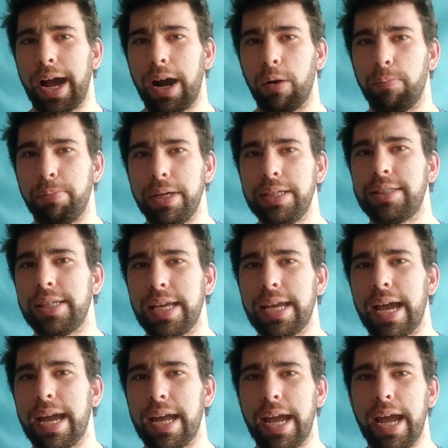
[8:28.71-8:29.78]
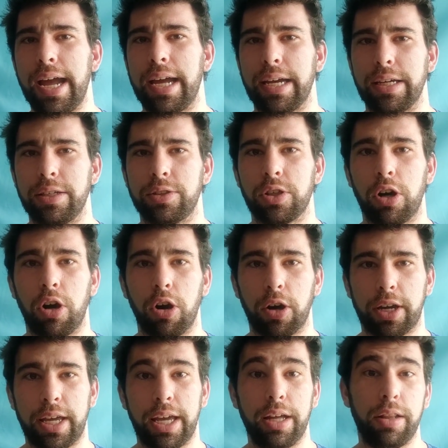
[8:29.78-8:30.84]
how BCAAs
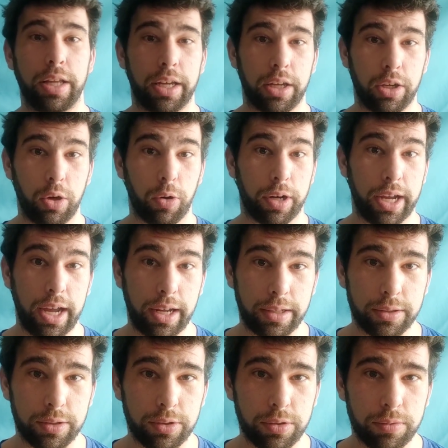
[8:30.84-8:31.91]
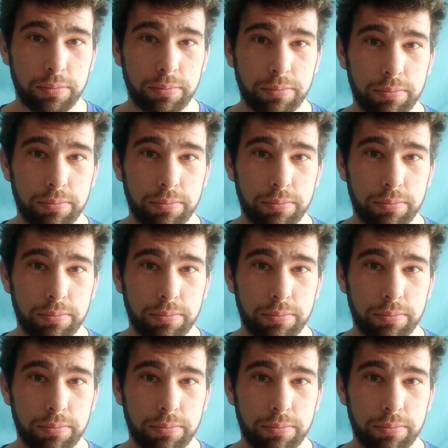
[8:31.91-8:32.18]
are killing your gains.